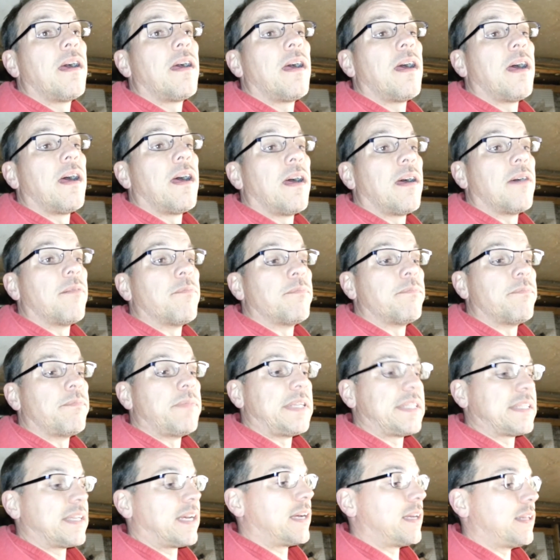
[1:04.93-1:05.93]
Um,
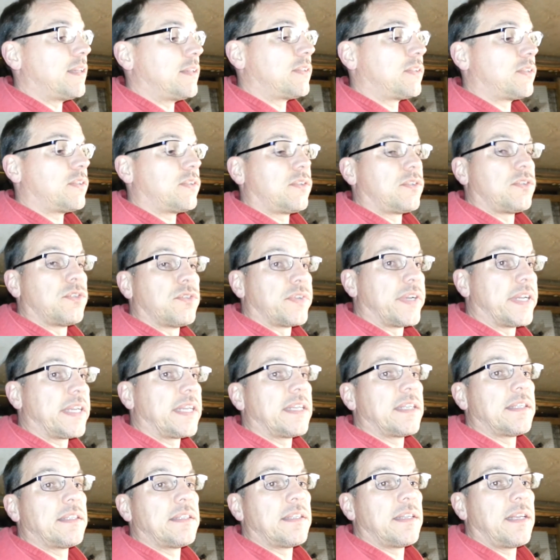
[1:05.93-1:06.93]
besides
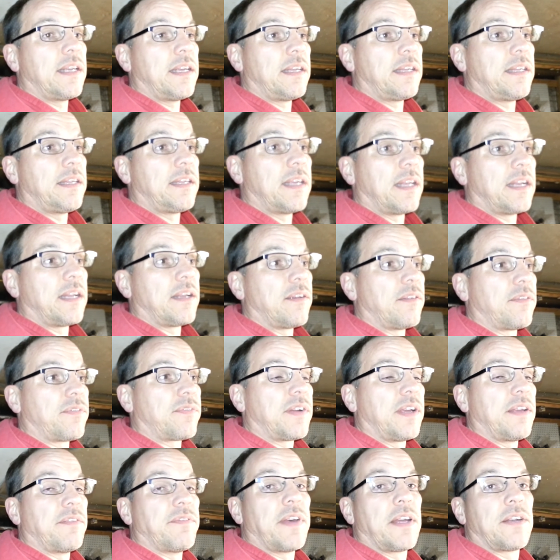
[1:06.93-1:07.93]
drinking, getting
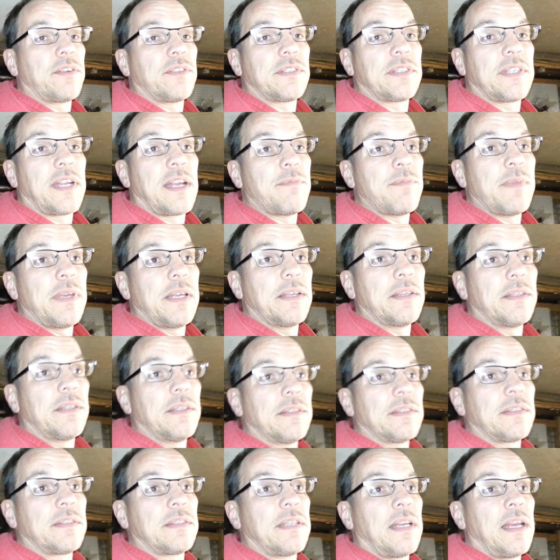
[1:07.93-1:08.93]
free Veterans Day
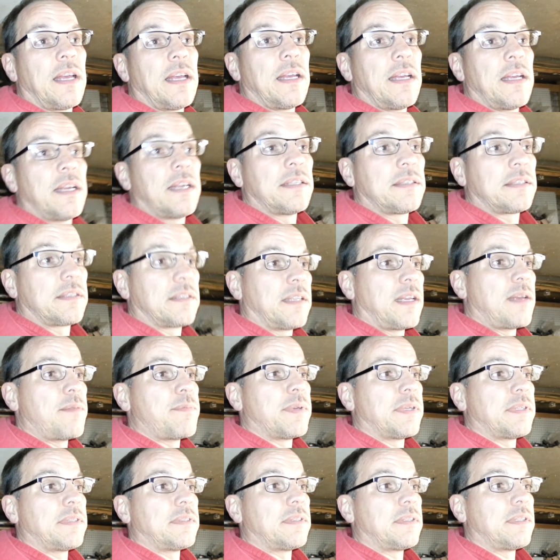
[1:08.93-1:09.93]
meals,
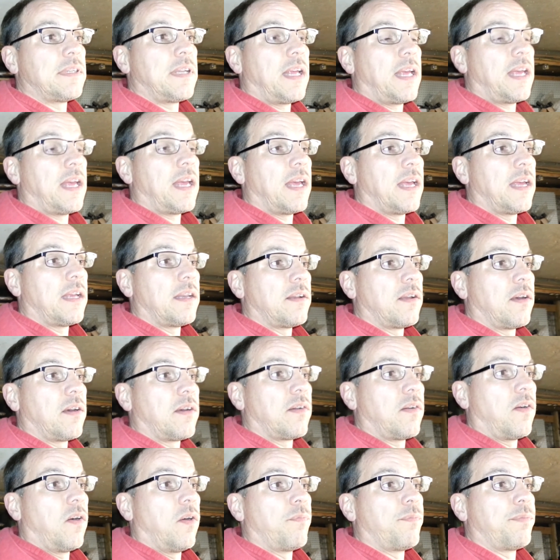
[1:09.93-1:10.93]
sleeping, and
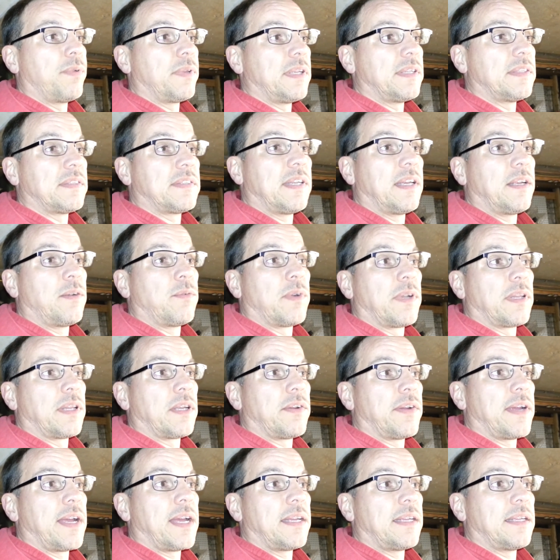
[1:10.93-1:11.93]
hopefully seeing one of the
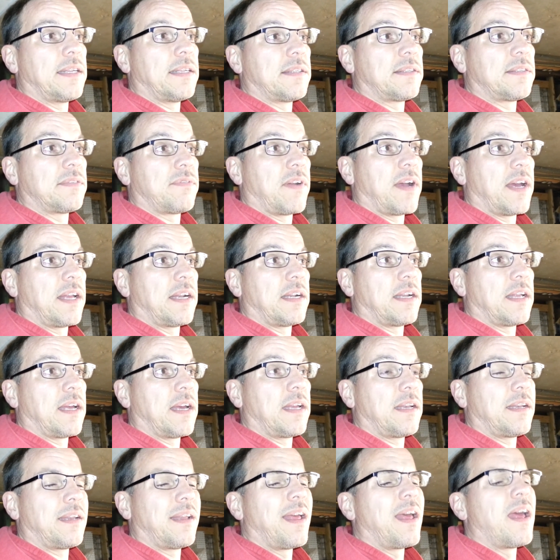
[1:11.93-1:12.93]
grandkids Friday
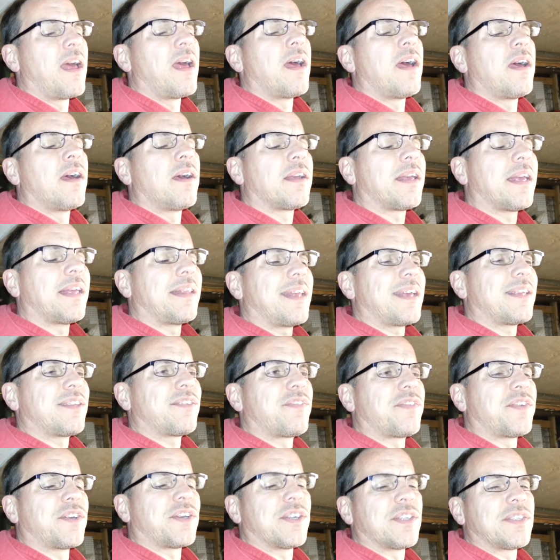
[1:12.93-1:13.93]
night. Okay, that's
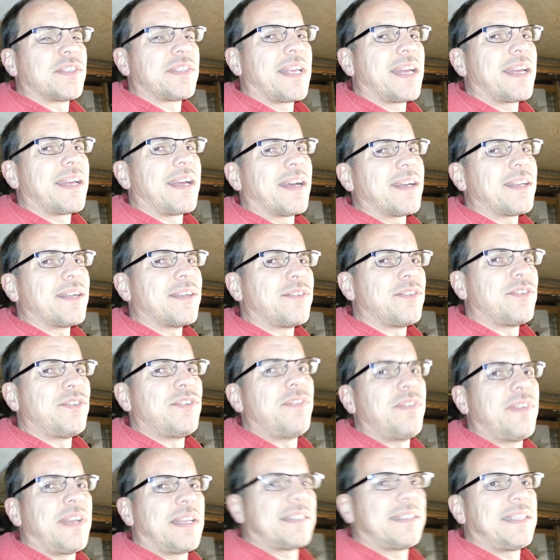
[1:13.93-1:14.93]
first. I'm gonna
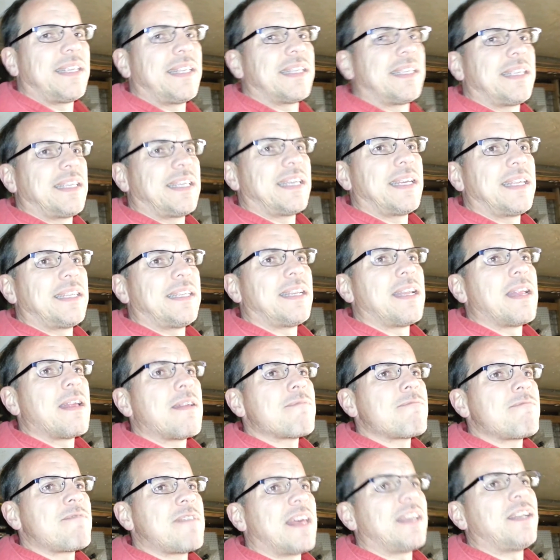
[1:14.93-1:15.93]
see the kid,
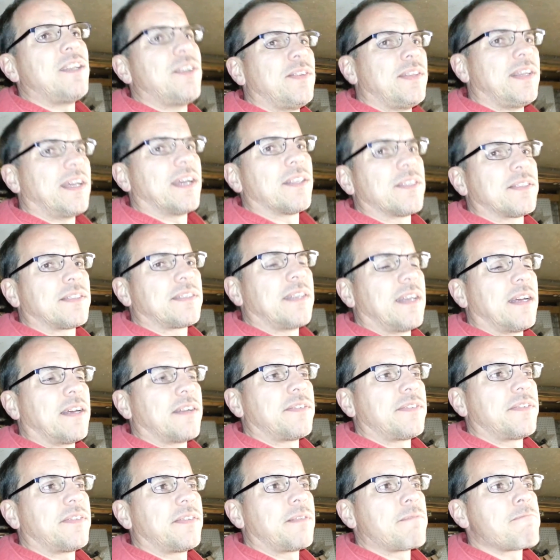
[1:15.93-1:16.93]
then do the other
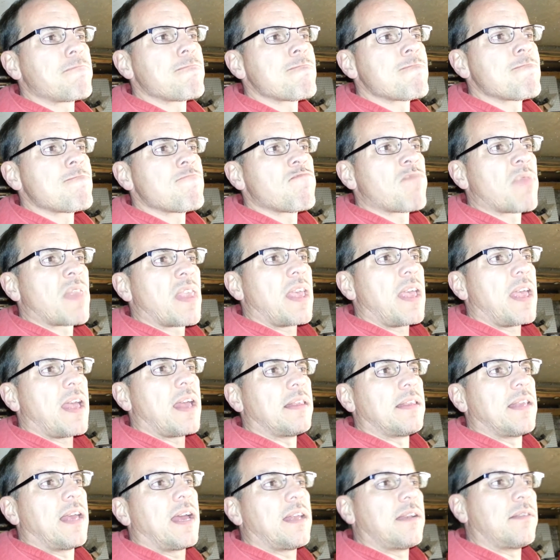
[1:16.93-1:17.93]
stuff,
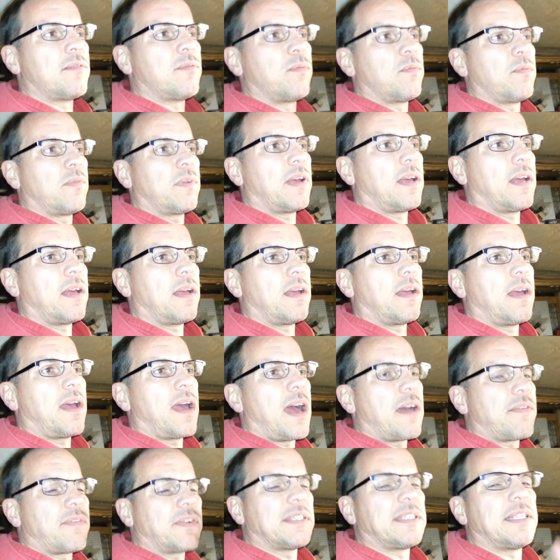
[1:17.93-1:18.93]
and then
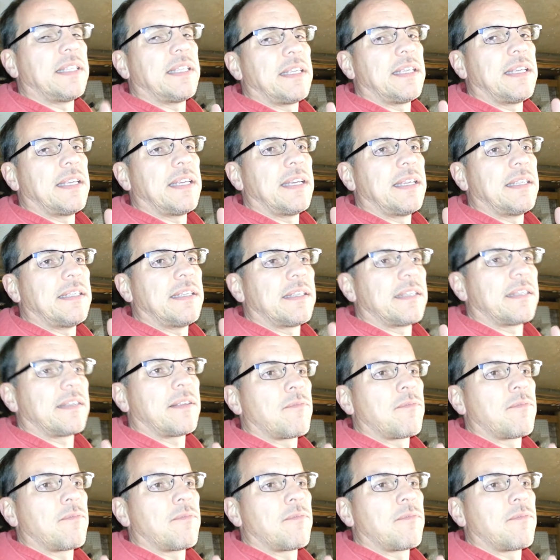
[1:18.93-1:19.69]
after I see the kid,